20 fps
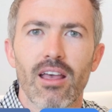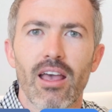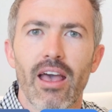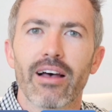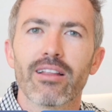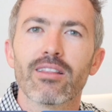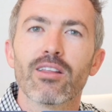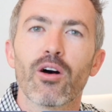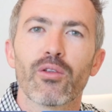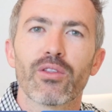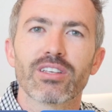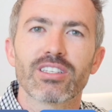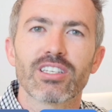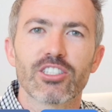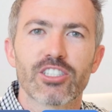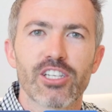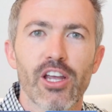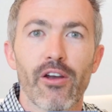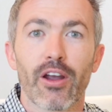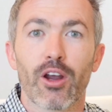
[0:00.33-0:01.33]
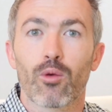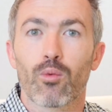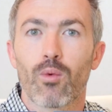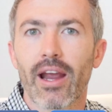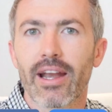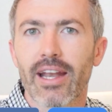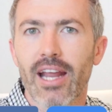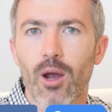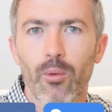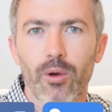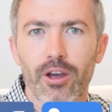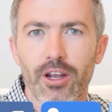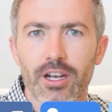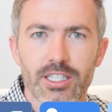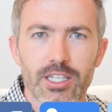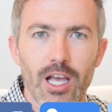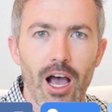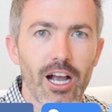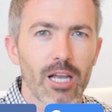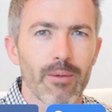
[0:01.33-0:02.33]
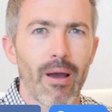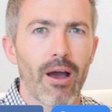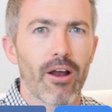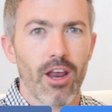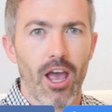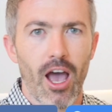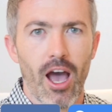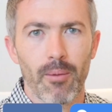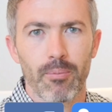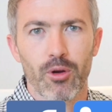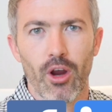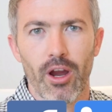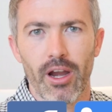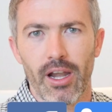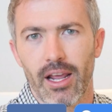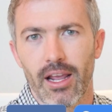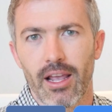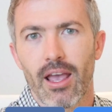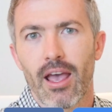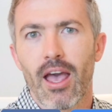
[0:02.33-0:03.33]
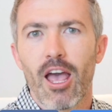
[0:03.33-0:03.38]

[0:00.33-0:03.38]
Hello, this is Derek. Right now we're going to talk about upgrading.